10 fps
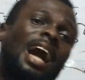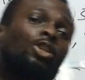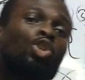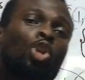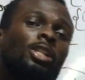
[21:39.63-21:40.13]

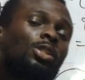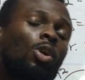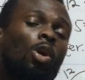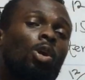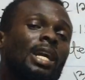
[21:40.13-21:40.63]
are
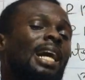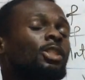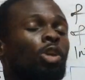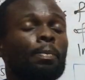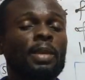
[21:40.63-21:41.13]
not or
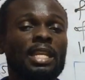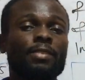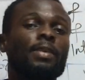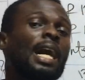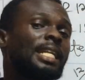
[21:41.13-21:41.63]
cannot
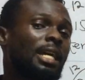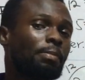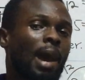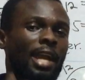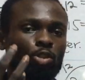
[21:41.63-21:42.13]
be
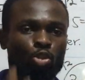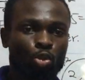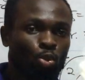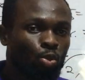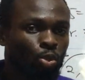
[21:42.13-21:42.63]
divided by
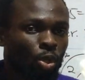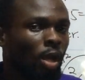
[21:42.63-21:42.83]
2.